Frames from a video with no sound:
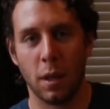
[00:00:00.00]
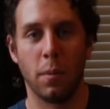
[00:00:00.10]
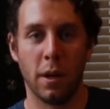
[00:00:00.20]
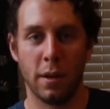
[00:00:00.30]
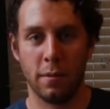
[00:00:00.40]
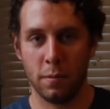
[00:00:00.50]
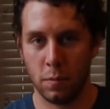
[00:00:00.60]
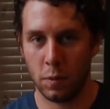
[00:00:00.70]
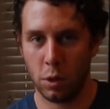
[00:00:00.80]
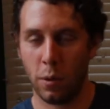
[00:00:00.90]
that money,
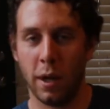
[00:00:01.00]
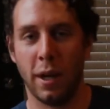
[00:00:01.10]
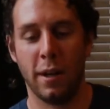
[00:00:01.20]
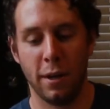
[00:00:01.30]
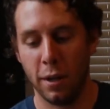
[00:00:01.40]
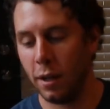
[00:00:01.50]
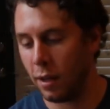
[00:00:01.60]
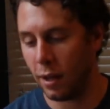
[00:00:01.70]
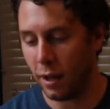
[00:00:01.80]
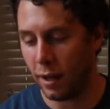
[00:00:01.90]
go ahead.
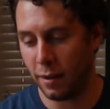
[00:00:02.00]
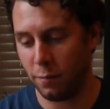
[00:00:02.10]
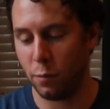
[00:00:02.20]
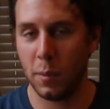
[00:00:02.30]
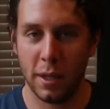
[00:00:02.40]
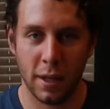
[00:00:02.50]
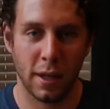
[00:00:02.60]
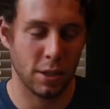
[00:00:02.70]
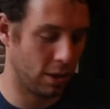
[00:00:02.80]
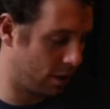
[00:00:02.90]
Uh, for me,
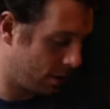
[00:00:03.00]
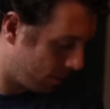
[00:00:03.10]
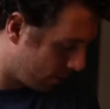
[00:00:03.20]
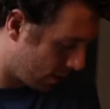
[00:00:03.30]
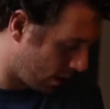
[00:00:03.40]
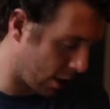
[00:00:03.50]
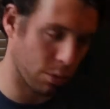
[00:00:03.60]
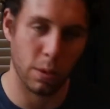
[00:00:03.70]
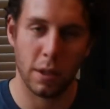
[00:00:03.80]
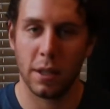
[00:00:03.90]
I just I
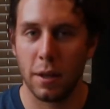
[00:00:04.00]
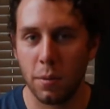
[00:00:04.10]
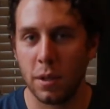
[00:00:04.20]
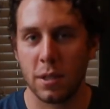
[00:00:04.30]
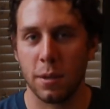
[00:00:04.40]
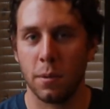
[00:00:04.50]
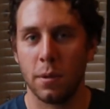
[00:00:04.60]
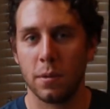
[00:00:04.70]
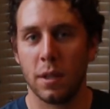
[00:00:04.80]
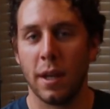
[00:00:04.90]
just wanted to get one and see what
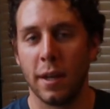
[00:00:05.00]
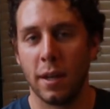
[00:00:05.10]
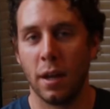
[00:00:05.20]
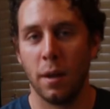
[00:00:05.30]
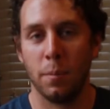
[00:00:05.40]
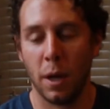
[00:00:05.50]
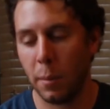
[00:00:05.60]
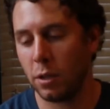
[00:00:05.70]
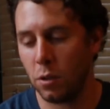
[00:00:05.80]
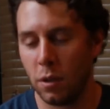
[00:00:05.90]
it was like, uh, but I
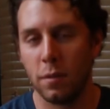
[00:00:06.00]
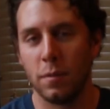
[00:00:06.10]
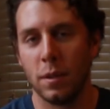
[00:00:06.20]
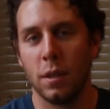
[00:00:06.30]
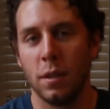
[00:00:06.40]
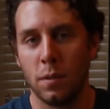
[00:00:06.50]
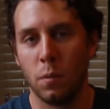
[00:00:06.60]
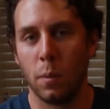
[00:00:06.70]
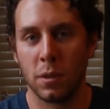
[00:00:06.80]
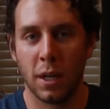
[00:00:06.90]
might do it
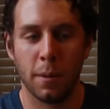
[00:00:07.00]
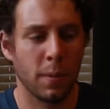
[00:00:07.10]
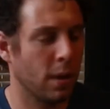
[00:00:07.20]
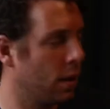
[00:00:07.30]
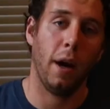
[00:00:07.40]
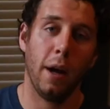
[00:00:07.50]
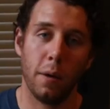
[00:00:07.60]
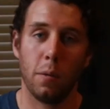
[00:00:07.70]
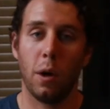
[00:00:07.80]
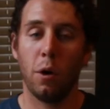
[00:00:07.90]
one more time. All
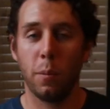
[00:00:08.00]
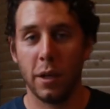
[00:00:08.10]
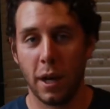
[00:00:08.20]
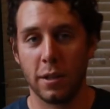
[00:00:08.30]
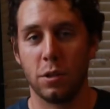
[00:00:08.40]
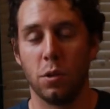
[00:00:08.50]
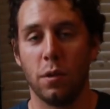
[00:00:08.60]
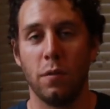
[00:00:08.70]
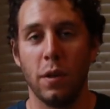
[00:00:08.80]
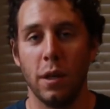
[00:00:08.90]
right, well, I hope you guys
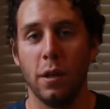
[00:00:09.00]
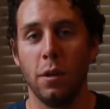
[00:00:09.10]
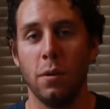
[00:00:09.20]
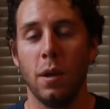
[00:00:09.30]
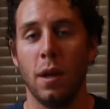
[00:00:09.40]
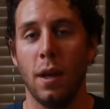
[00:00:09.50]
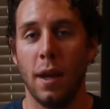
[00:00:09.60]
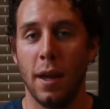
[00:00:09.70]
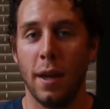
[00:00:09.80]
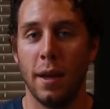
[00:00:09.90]
enjoyed the video.
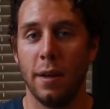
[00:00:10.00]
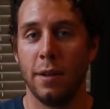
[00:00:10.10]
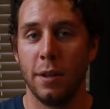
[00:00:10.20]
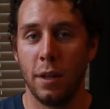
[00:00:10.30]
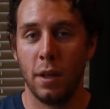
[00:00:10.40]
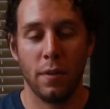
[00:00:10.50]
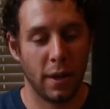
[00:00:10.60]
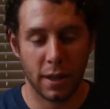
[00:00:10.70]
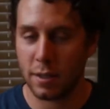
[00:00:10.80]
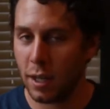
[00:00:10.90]
And
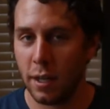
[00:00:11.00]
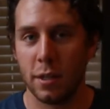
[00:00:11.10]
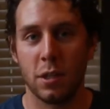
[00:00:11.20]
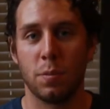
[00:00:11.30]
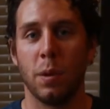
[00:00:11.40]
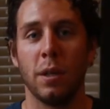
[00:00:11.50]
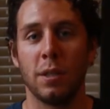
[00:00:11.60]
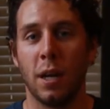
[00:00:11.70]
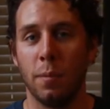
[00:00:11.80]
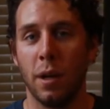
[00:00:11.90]
like I said, it's
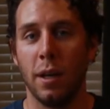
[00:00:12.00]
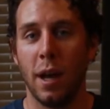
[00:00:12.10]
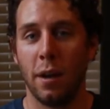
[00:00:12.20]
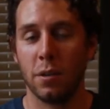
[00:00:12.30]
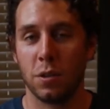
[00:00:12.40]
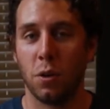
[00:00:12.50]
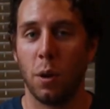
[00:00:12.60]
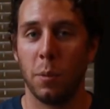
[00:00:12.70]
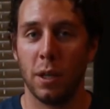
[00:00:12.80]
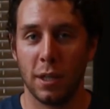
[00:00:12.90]
springtime right now, so
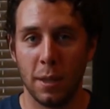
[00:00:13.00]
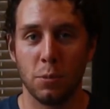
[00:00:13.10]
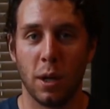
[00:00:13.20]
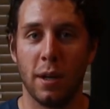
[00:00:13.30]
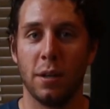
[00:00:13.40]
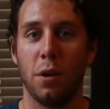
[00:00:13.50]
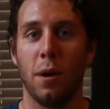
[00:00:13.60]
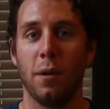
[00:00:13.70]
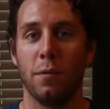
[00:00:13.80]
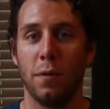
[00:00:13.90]
I'm gonna keep trying to
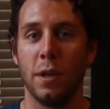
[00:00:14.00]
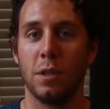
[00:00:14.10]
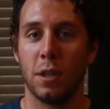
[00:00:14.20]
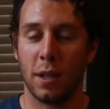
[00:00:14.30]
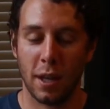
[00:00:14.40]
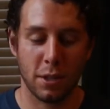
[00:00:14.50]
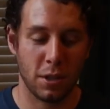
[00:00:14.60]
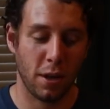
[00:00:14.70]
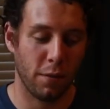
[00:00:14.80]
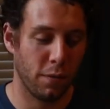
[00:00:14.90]
go out and fish and catch
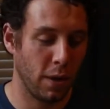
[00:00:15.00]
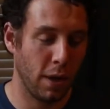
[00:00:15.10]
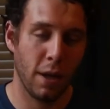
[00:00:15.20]
stuff.